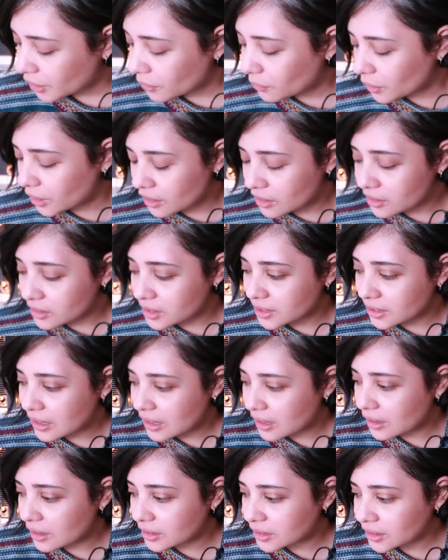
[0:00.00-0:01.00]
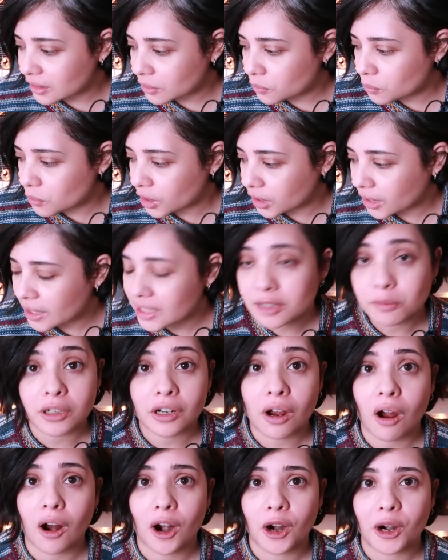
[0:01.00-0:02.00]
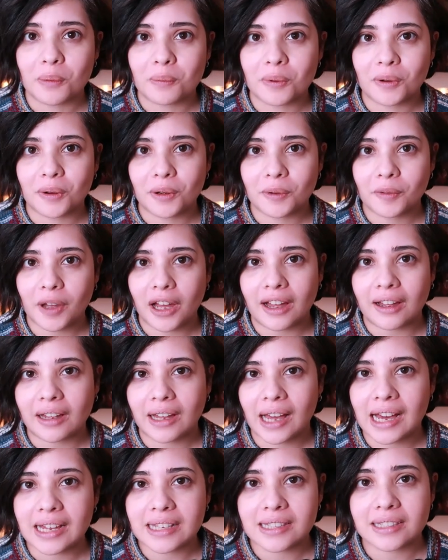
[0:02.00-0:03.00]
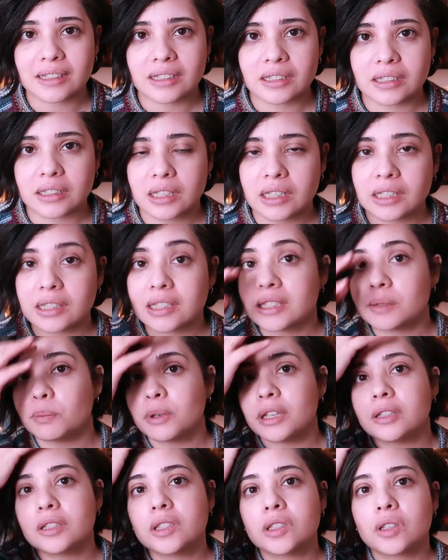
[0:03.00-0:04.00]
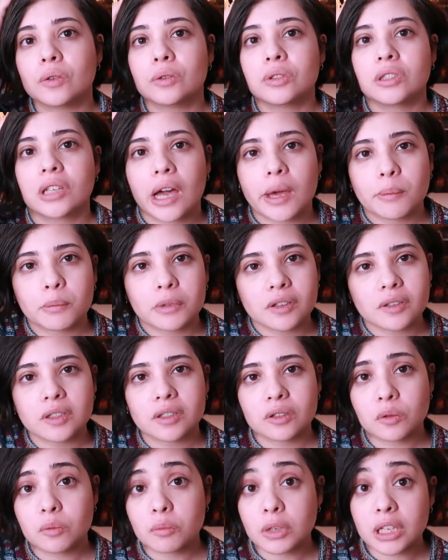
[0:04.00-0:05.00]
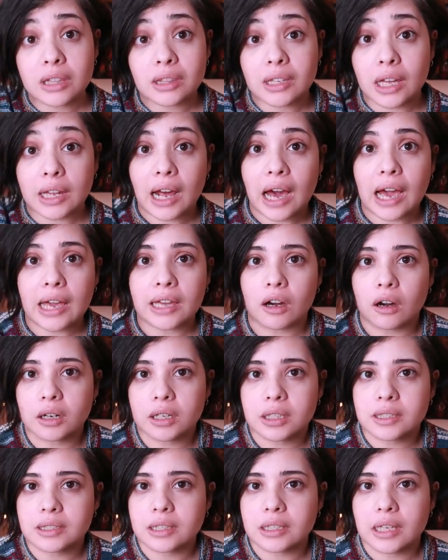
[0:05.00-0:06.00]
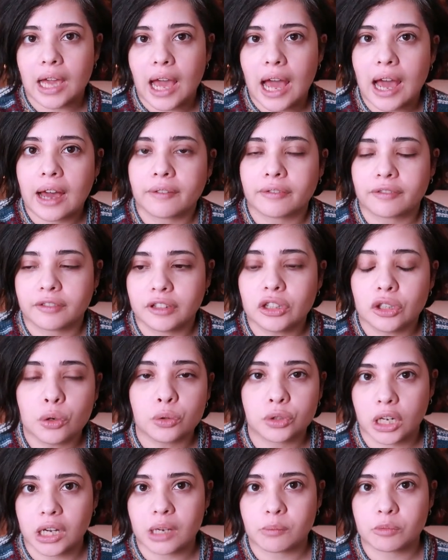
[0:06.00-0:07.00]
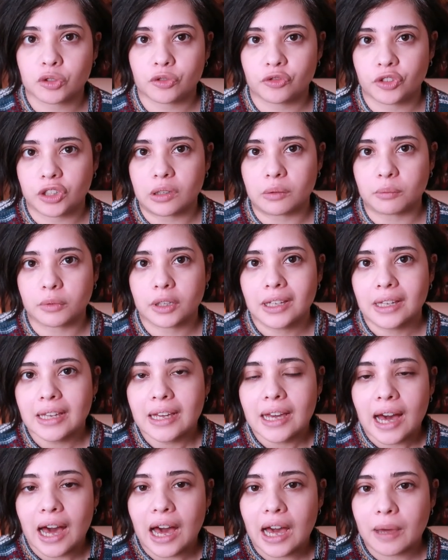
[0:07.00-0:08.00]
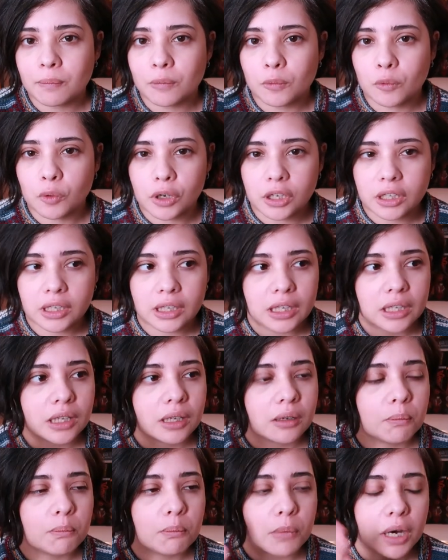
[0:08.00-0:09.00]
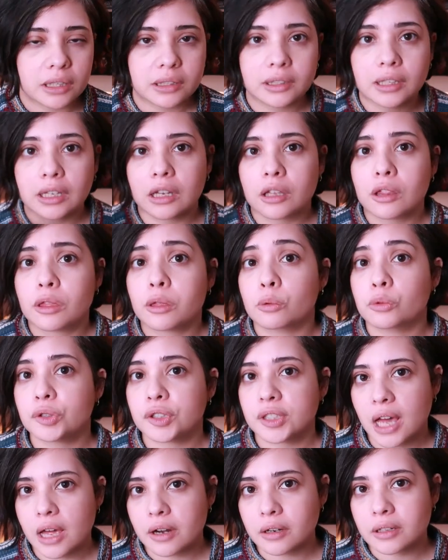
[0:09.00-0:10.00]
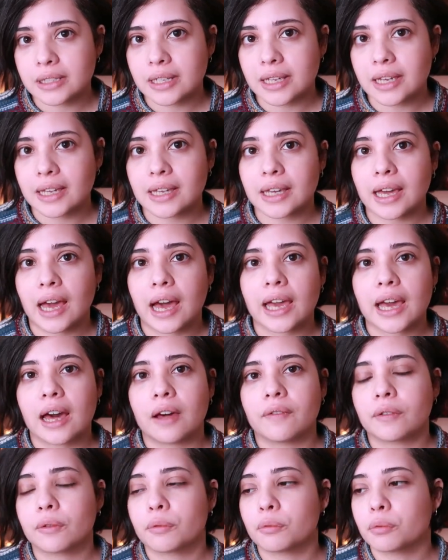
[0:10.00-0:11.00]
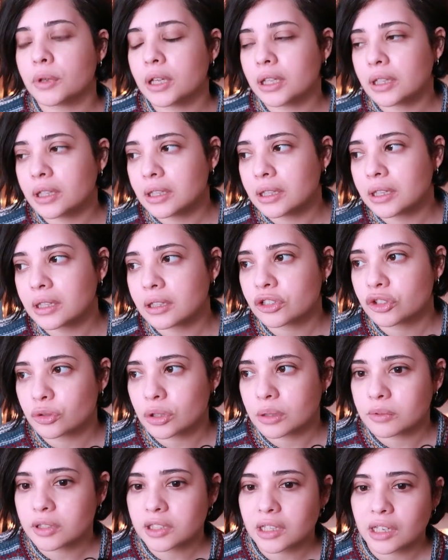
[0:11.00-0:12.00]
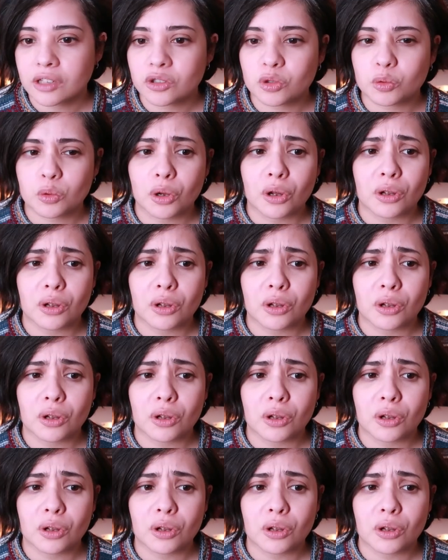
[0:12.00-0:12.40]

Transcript: What else? Work has been horrible, as in it's been so time consuming that I honestly have no time to film. I'm working Monday through Saturday. I have a really extreme schedule.